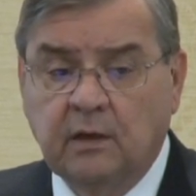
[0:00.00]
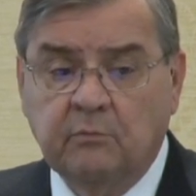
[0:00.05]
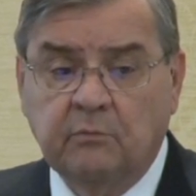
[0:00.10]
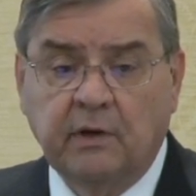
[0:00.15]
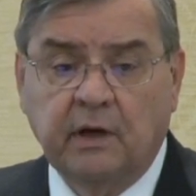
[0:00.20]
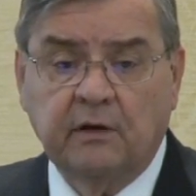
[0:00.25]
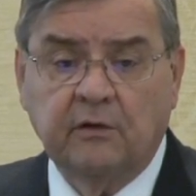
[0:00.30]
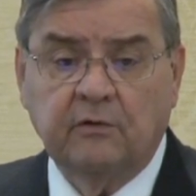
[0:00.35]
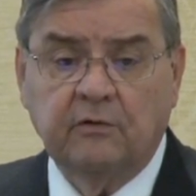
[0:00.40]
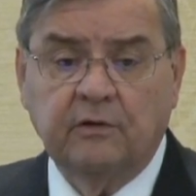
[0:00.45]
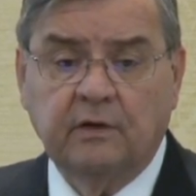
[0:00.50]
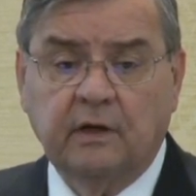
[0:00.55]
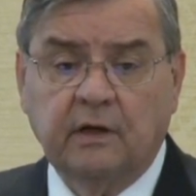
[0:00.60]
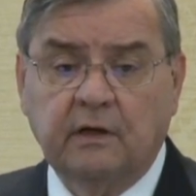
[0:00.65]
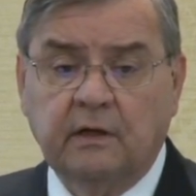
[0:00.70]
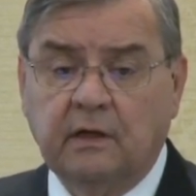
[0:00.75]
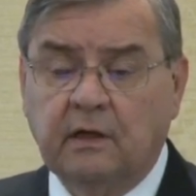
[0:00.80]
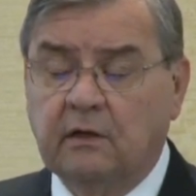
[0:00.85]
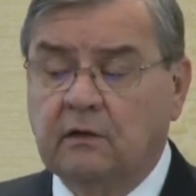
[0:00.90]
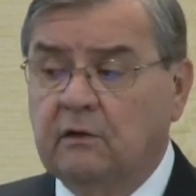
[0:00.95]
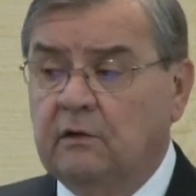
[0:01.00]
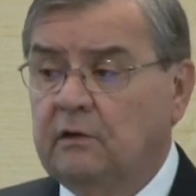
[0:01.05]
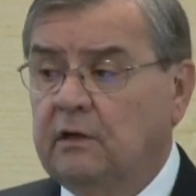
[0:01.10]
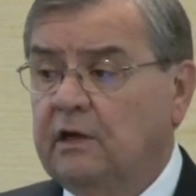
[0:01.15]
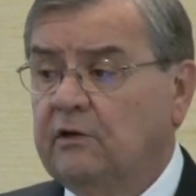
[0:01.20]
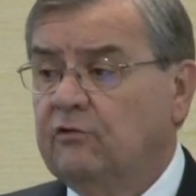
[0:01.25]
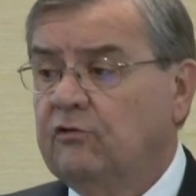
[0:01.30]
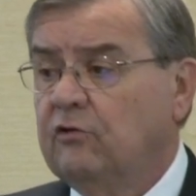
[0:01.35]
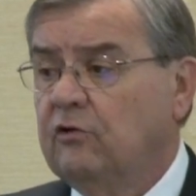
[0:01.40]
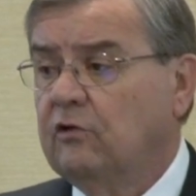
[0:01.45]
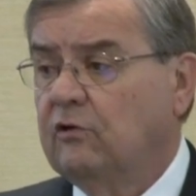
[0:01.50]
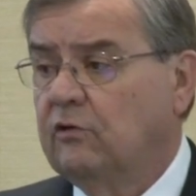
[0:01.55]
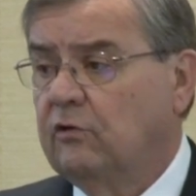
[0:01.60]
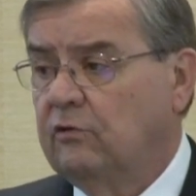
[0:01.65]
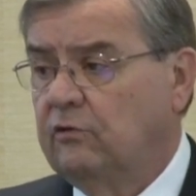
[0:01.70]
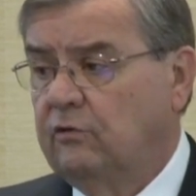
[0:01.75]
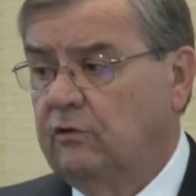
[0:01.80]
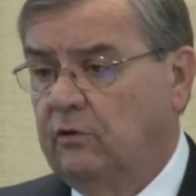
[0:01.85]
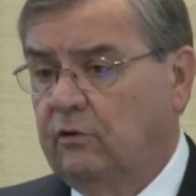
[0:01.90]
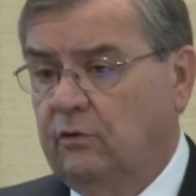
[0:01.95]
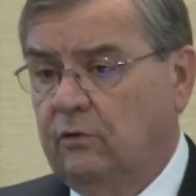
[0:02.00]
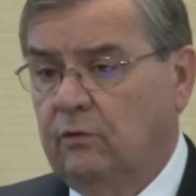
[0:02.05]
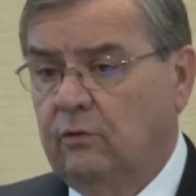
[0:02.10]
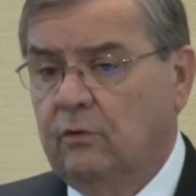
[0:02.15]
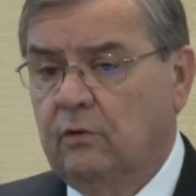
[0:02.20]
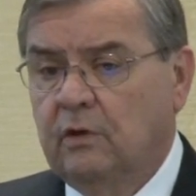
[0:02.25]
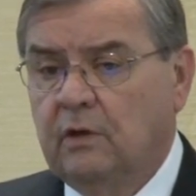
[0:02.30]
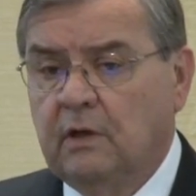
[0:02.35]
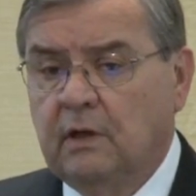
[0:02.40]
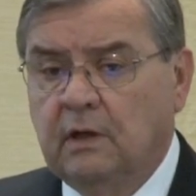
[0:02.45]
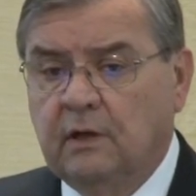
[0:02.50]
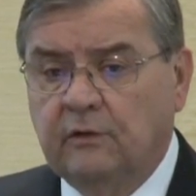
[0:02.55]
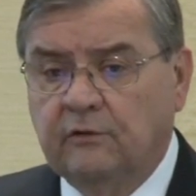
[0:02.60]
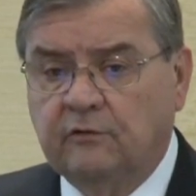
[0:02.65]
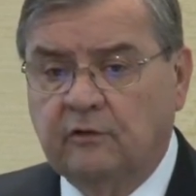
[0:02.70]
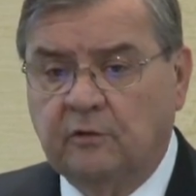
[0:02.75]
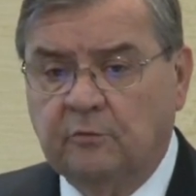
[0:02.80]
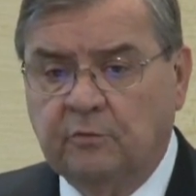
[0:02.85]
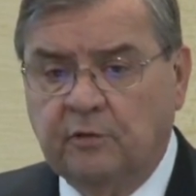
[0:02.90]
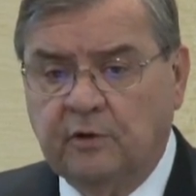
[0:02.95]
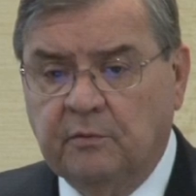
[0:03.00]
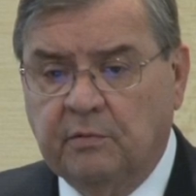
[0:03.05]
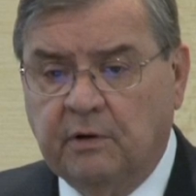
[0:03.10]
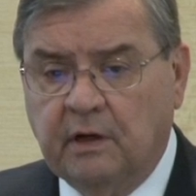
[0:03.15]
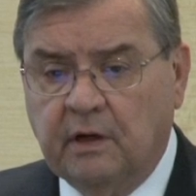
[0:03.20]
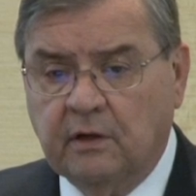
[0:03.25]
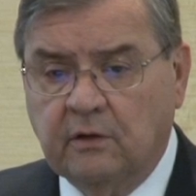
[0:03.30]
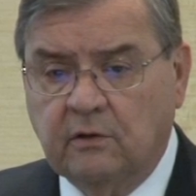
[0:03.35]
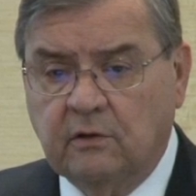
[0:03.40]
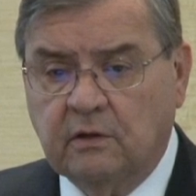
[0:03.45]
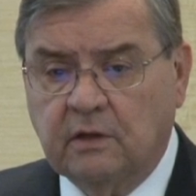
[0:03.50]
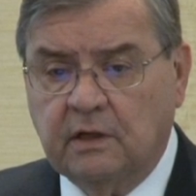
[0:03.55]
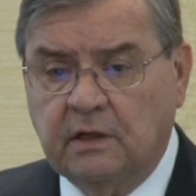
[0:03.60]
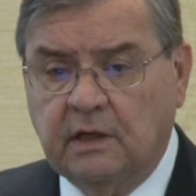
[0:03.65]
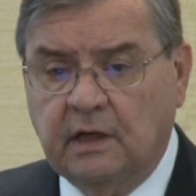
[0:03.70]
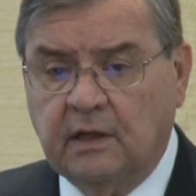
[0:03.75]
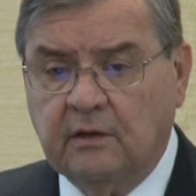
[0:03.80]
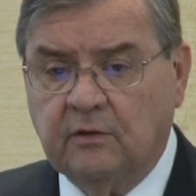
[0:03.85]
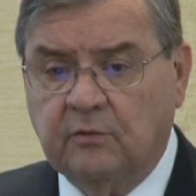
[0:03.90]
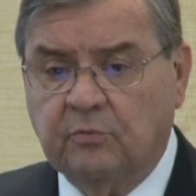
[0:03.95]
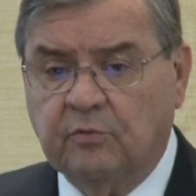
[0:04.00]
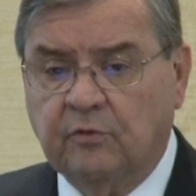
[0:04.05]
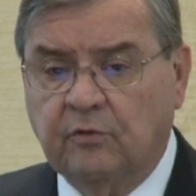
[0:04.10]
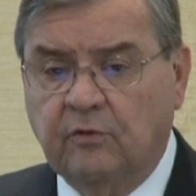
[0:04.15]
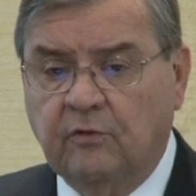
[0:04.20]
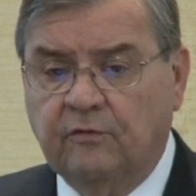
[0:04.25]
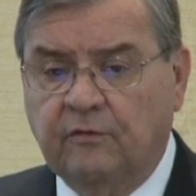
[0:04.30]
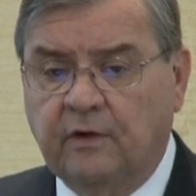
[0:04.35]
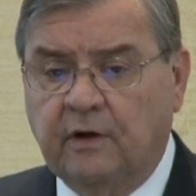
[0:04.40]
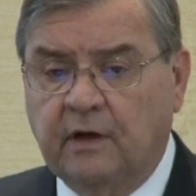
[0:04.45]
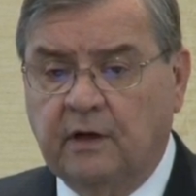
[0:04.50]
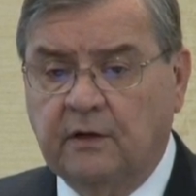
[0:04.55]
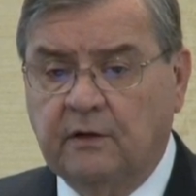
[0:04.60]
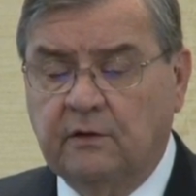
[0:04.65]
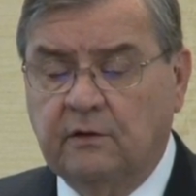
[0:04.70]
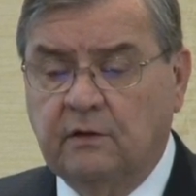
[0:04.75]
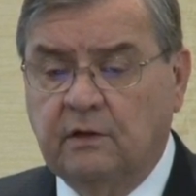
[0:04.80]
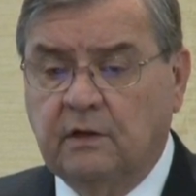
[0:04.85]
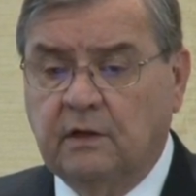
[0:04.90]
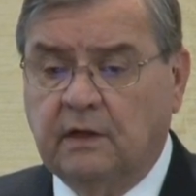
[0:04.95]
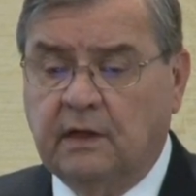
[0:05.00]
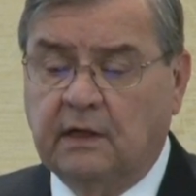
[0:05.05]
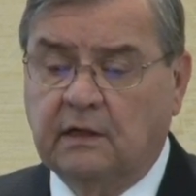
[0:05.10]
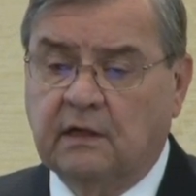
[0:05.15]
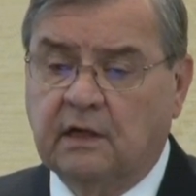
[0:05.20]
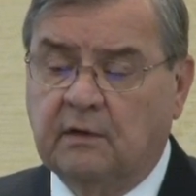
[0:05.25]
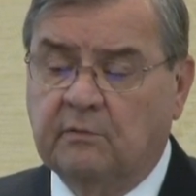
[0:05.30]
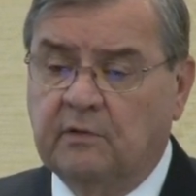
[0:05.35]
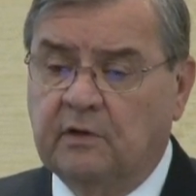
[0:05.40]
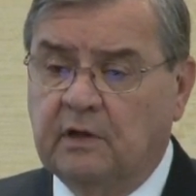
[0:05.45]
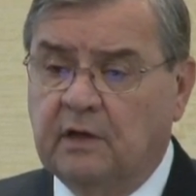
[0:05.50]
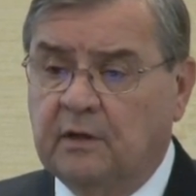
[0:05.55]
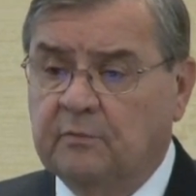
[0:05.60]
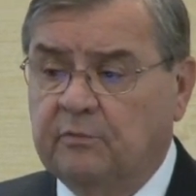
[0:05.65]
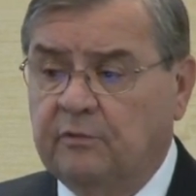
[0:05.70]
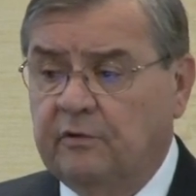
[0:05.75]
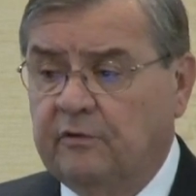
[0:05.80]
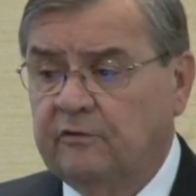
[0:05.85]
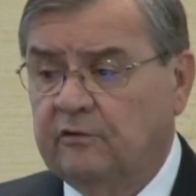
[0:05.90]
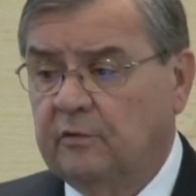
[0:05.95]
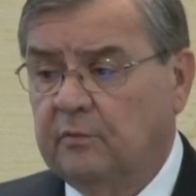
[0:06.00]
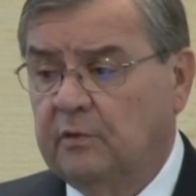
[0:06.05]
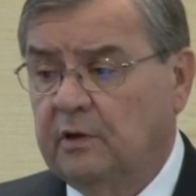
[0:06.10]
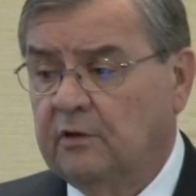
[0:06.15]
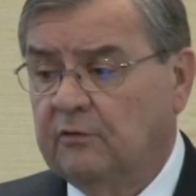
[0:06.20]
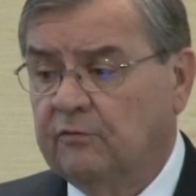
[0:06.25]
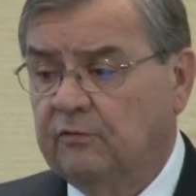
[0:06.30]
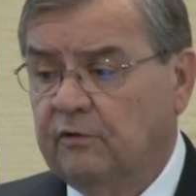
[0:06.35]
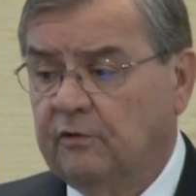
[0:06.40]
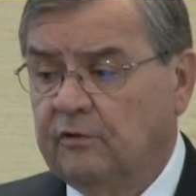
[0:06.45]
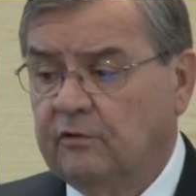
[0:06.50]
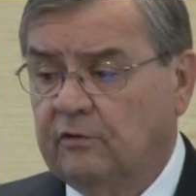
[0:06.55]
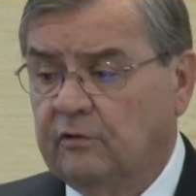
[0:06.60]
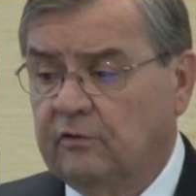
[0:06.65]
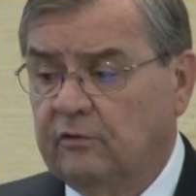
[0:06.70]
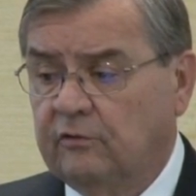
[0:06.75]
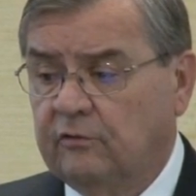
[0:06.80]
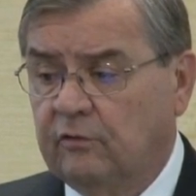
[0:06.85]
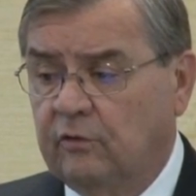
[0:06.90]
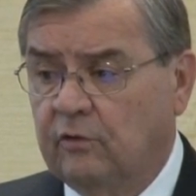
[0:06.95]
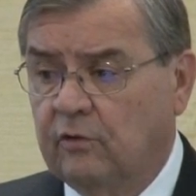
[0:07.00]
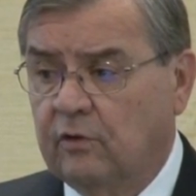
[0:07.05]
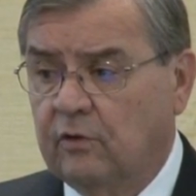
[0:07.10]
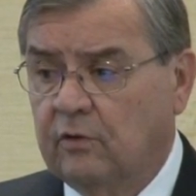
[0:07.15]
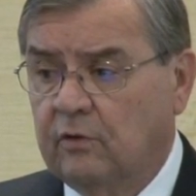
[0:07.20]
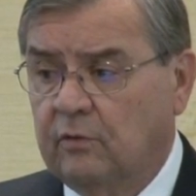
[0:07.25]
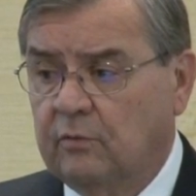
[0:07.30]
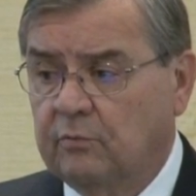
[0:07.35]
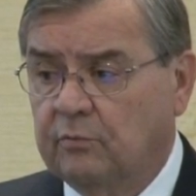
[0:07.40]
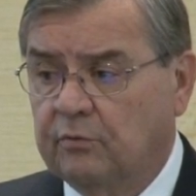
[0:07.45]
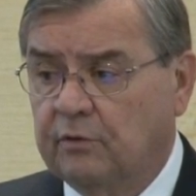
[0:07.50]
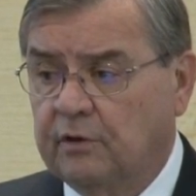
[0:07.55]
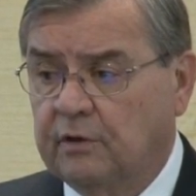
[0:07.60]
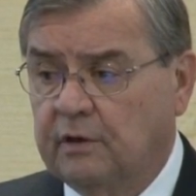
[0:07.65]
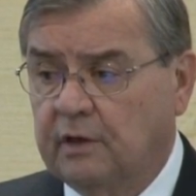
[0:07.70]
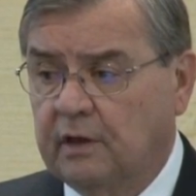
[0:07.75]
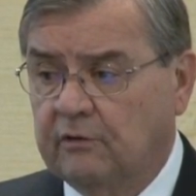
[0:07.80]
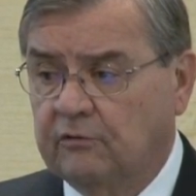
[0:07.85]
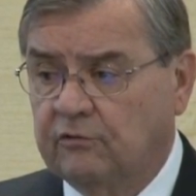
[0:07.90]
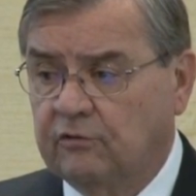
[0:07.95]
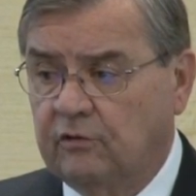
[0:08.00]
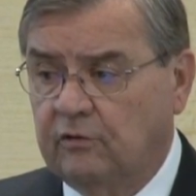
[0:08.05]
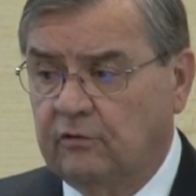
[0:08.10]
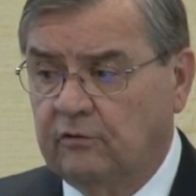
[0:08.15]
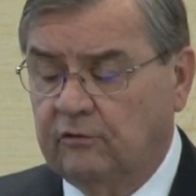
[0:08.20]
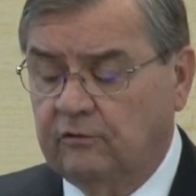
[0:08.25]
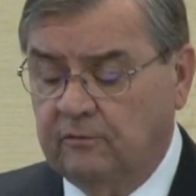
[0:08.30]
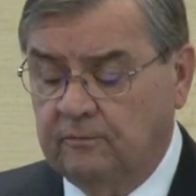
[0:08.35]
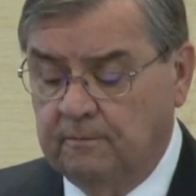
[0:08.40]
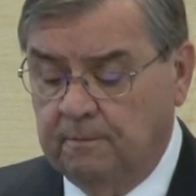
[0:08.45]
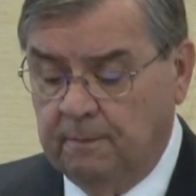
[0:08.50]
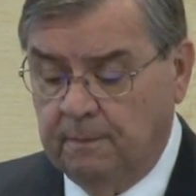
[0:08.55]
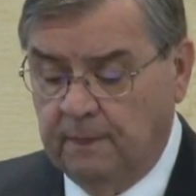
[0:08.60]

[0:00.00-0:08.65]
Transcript: better than a clinician could do simply by looking at the profile and coming up with some inferences or predictions.